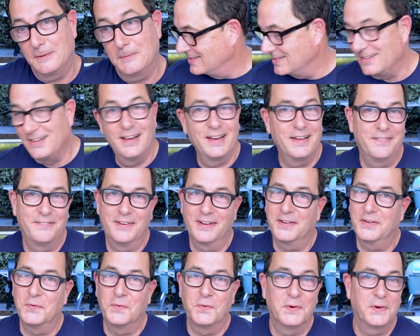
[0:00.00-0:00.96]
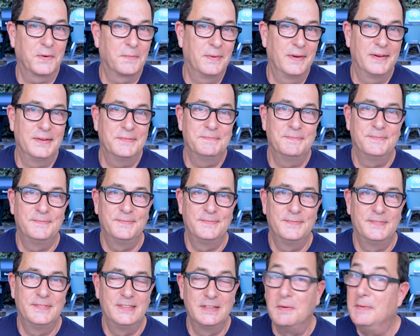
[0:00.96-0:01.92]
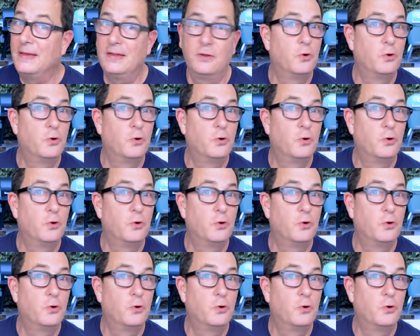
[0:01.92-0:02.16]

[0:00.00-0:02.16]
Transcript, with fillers: It's a lot of fucking work, man. It'll be